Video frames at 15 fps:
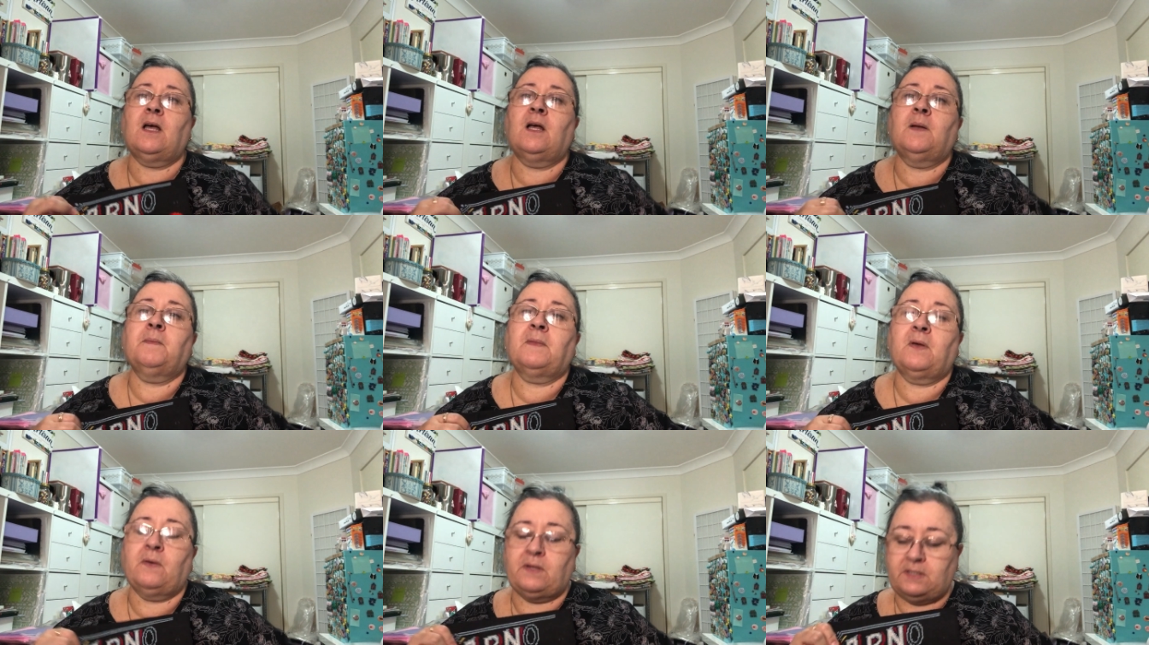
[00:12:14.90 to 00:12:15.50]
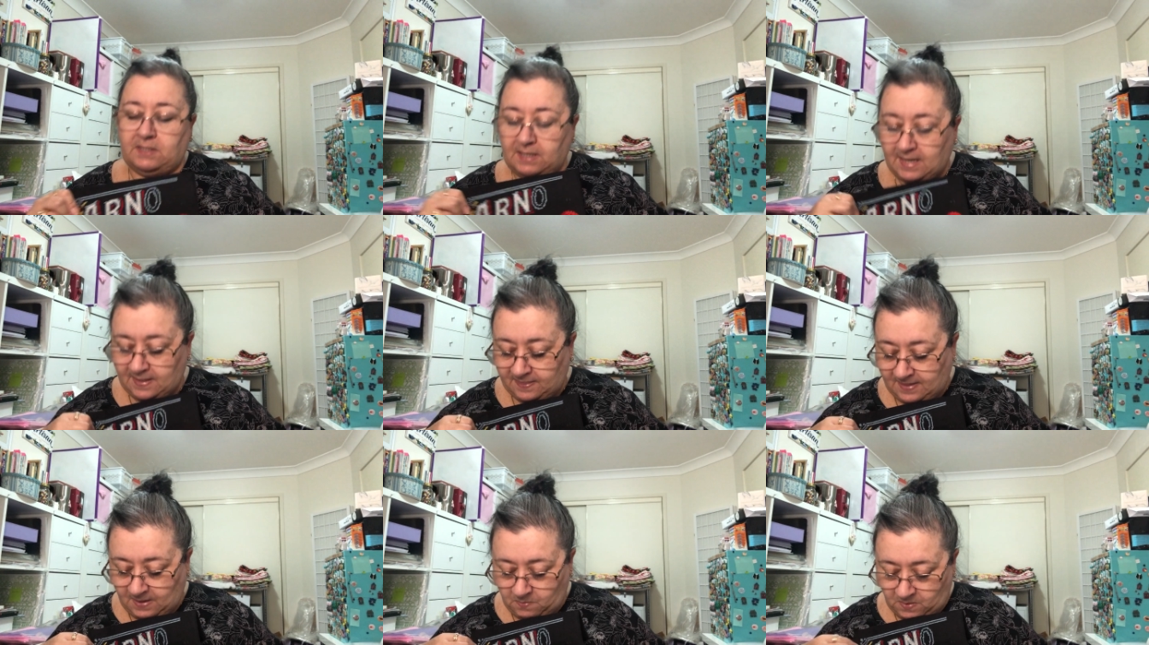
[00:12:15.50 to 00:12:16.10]
I'm going to
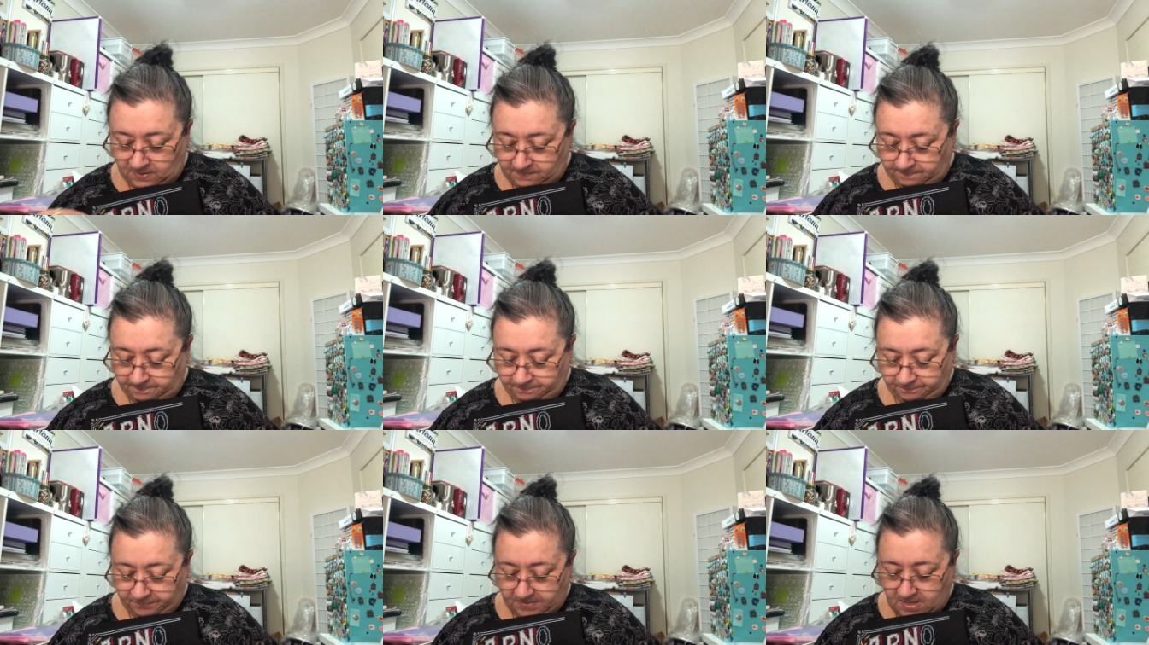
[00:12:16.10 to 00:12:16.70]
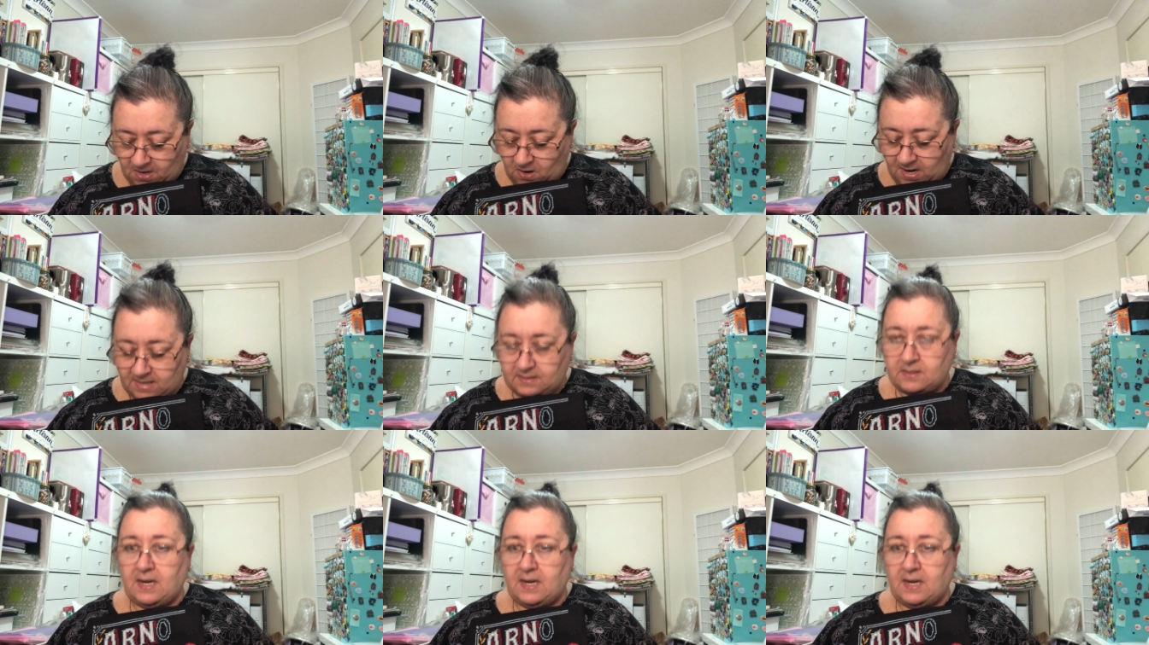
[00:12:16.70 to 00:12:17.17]
get that one. All right,